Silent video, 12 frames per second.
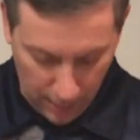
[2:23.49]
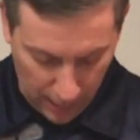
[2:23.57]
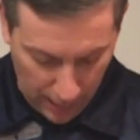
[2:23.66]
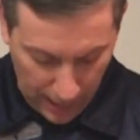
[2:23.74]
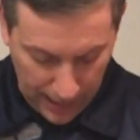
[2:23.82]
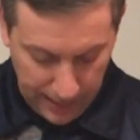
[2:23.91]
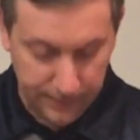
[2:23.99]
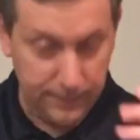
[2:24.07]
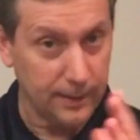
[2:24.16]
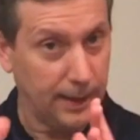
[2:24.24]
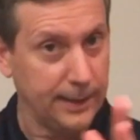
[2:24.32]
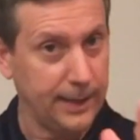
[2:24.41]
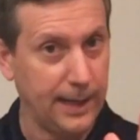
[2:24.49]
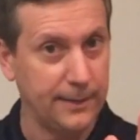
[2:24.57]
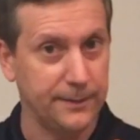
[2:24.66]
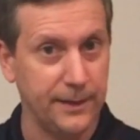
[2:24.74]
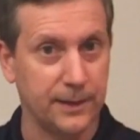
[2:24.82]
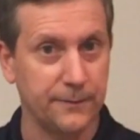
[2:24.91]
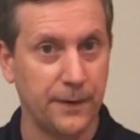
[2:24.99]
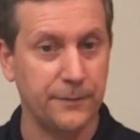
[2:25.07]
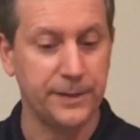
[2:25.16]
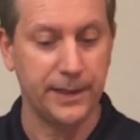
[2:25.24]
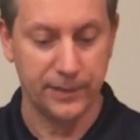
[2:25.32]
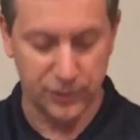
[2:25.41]
I, again, think of
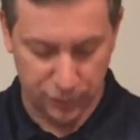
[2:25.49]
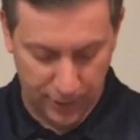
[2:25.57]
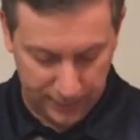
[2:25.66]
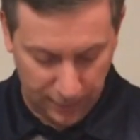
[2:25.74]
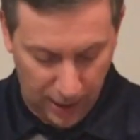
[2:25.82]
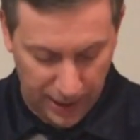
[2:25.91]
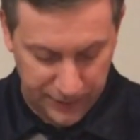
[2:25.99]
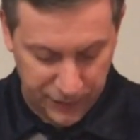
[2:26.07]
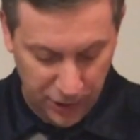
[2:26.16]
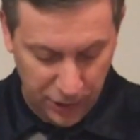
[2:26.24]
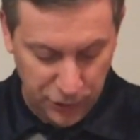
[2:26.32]
everything in straight lines.